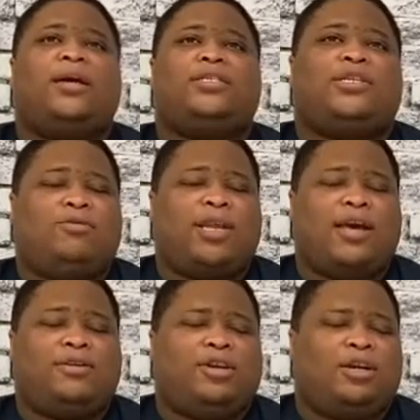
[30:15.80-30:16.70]
Don't
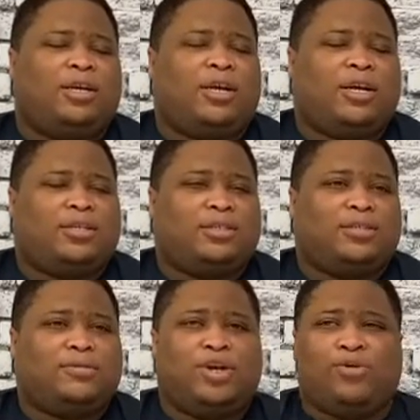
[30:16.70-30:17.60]
let your looks,
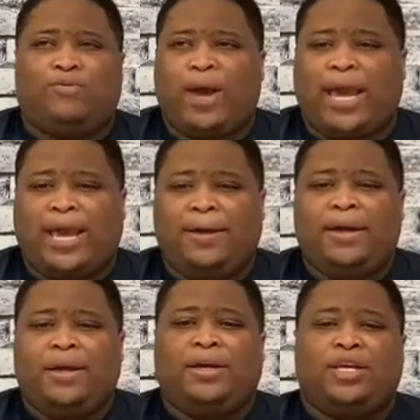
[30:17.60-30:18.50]
your weight,
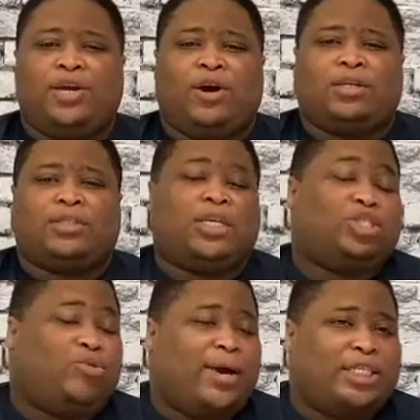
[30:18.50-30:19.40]
your
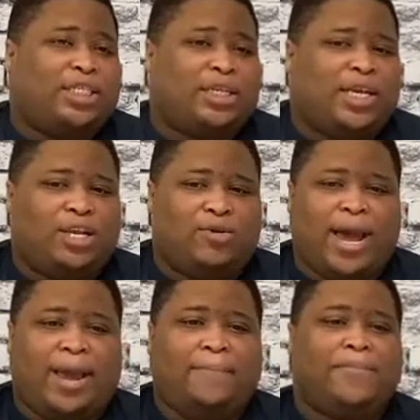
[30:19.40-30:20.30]
situation get in the
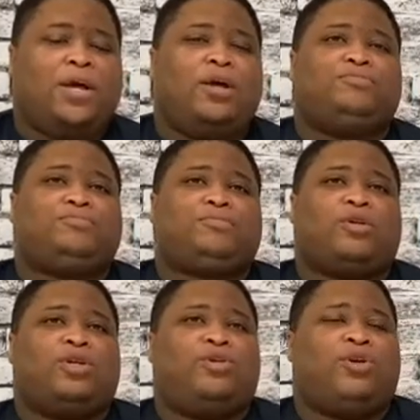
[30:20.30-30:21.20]
way.
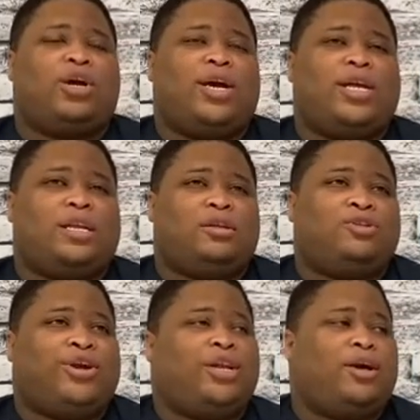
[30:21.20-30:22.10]
You're
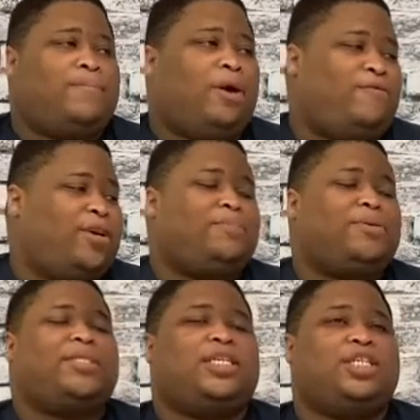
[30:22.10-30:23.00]
in a perfect
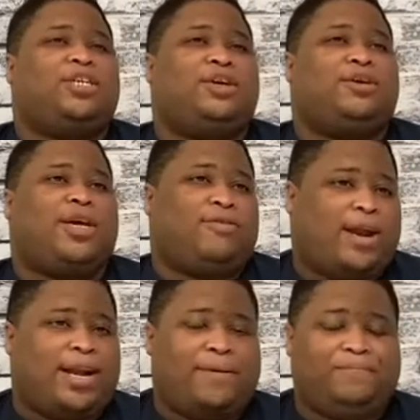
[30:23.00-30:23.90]
position you're in
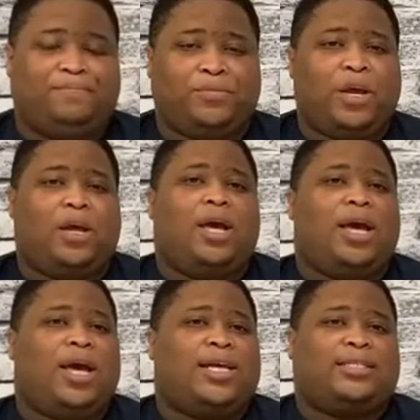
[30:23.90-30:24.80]
right now.
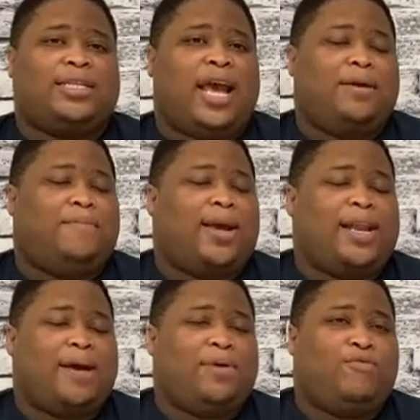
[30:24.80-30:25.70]
It may
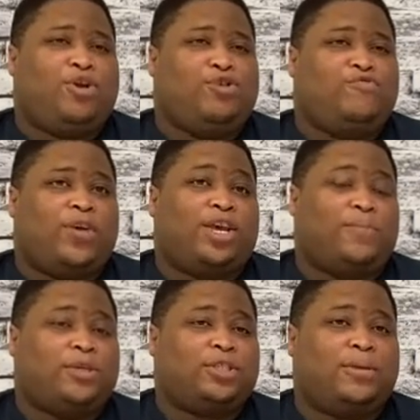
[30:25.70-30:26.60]
not be where you think you're
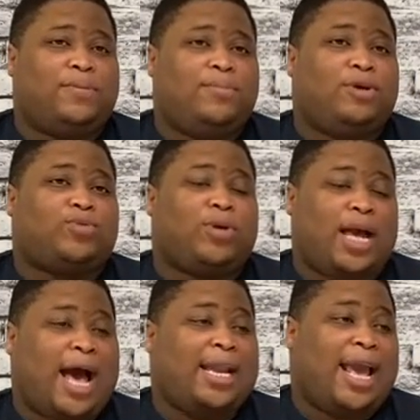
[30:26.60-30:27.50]
supposed to be, but it's where
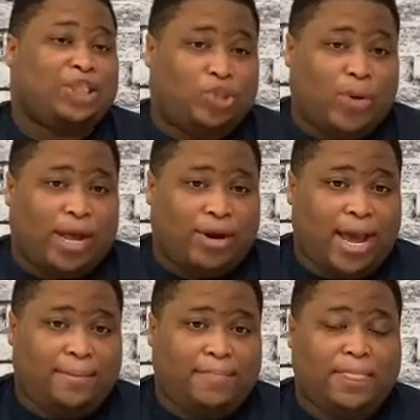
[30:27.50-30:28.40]
God has you at, okay?